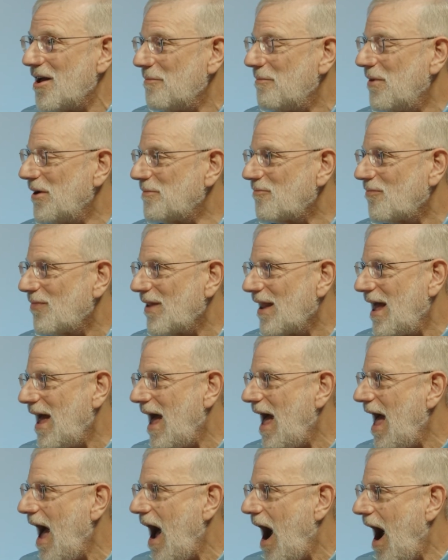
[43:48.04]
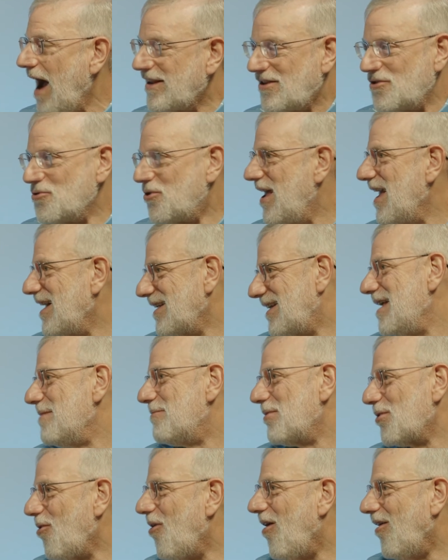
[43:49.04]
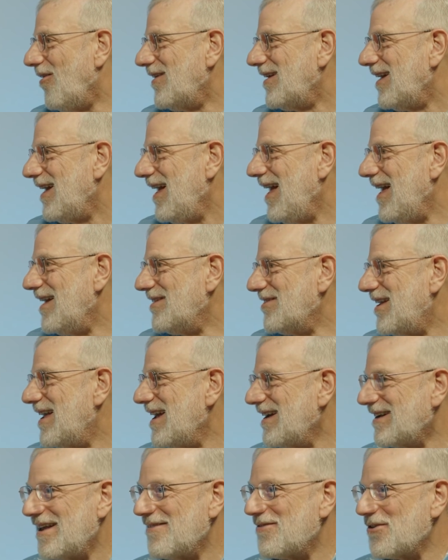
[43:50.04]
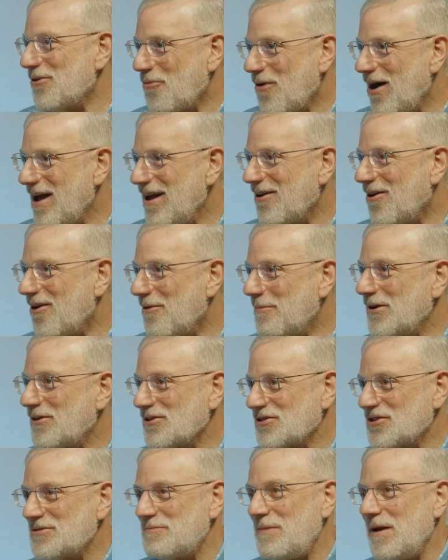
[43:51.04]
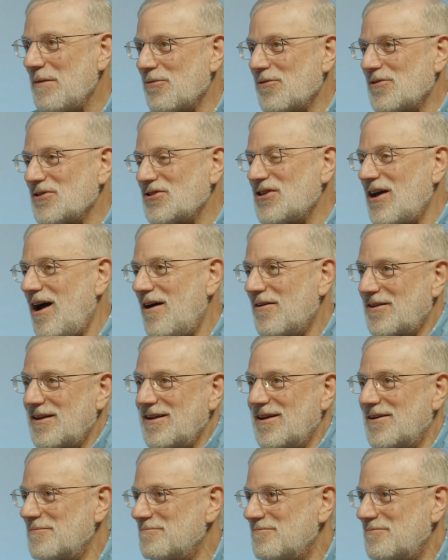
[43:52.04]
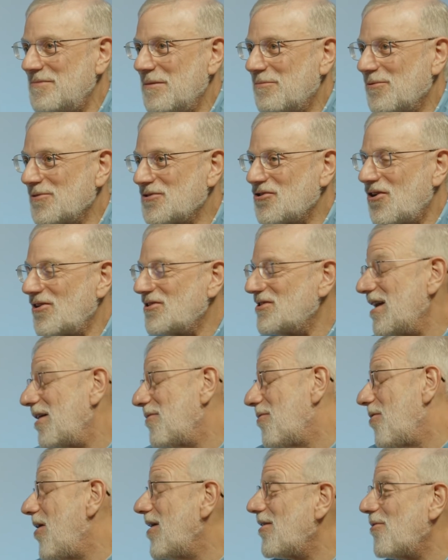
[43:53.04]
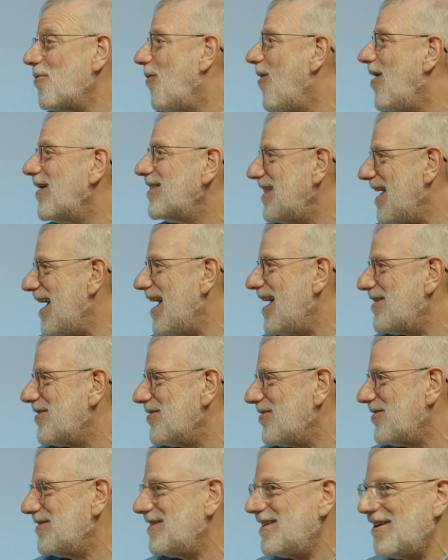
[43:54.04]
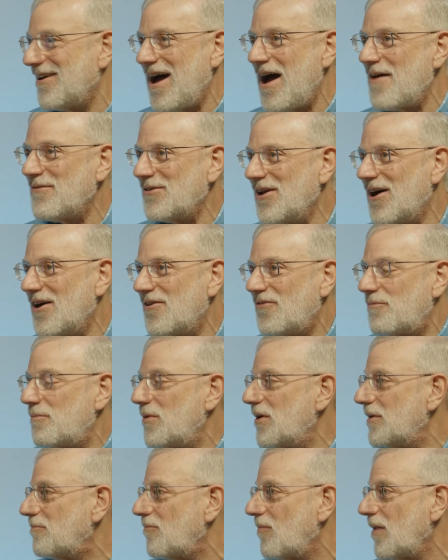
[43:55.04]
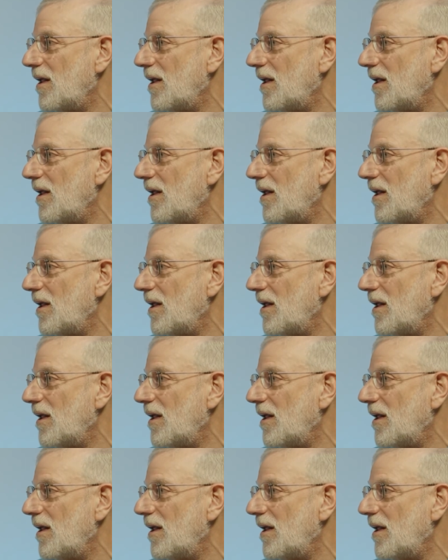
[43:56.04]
but you can't keep it all. And you can't give it away all because people start saying, well, I don't want that, or, I have enough. But